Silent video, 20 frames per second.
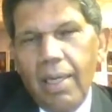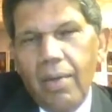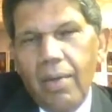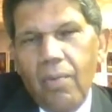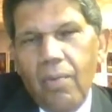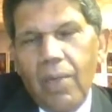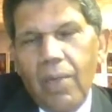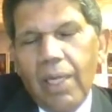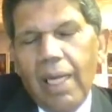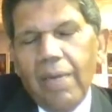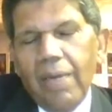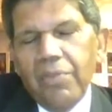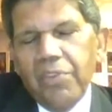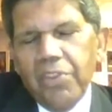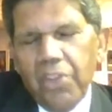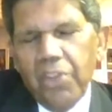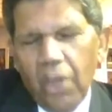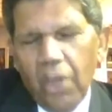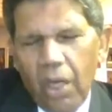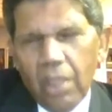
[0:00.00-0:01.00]
when I've
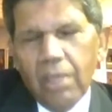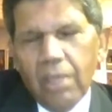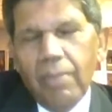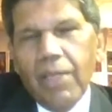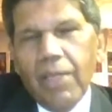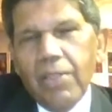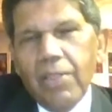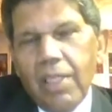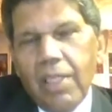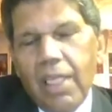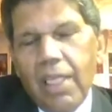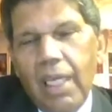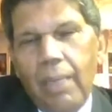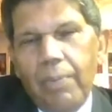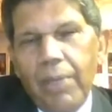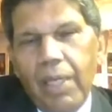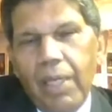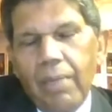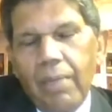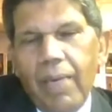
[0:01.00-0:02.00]
thought about it,
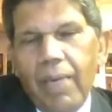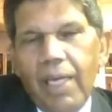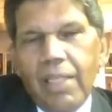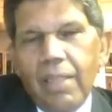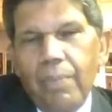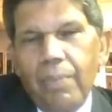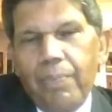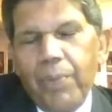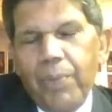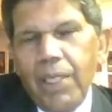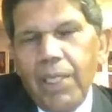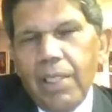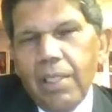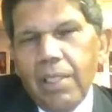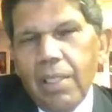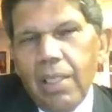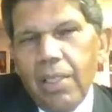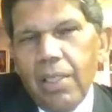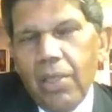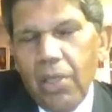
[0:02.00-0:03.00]
keeping in mind the
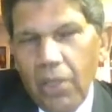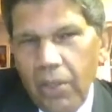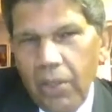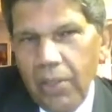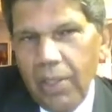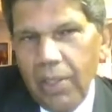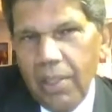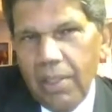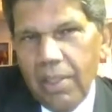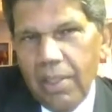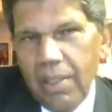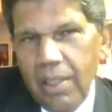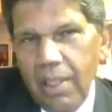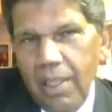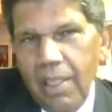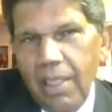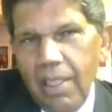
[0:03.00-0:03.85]
political currents